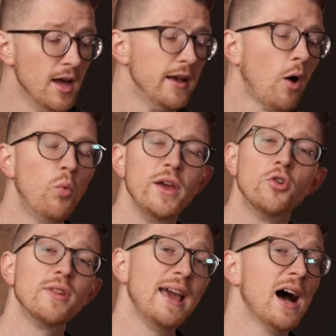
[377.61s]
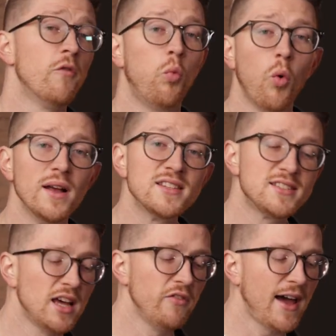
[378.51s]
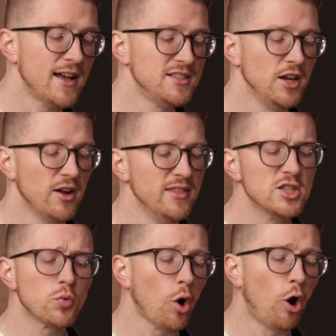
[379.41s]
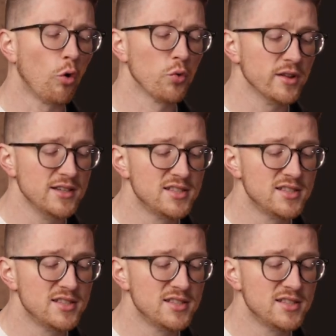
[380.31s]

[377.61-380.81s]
Now we only have one set of ads here, and these were all really